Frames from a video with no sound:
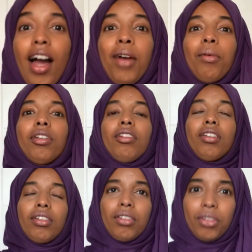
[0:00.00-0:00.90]
was
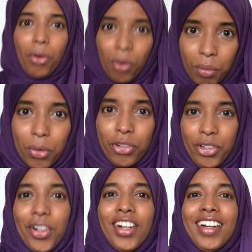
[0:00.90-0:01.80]
so
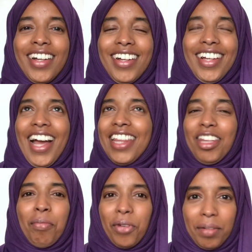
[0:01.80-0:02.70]
emotional at this
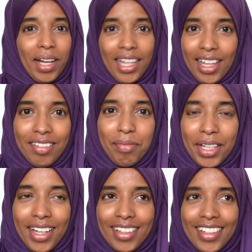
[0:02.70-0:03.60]
point in my life
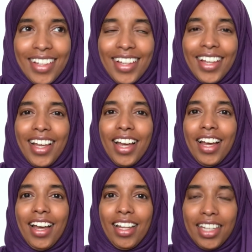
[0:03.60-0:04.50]
because
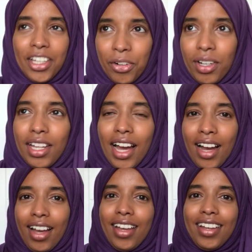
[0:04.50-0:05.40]
literally
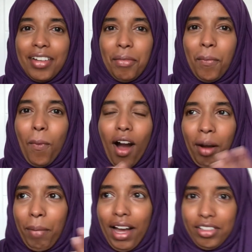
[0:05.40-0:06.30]
I
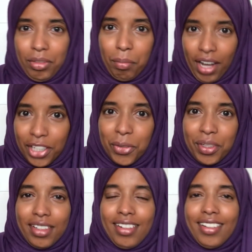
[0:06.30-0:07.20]
walked past my
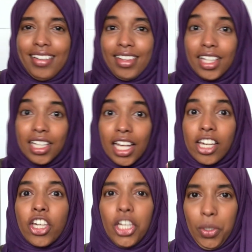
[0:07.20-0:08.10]
unit, the
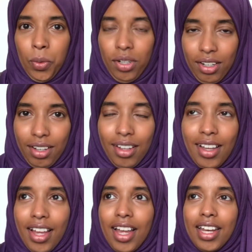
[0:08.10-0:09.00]
NICU,
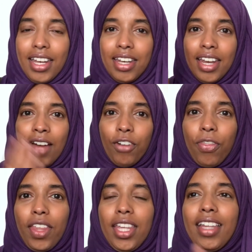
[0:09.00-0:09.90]
never
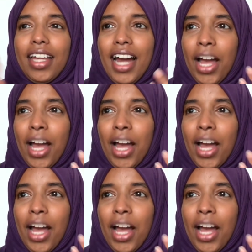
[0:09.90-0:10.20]
thinking that I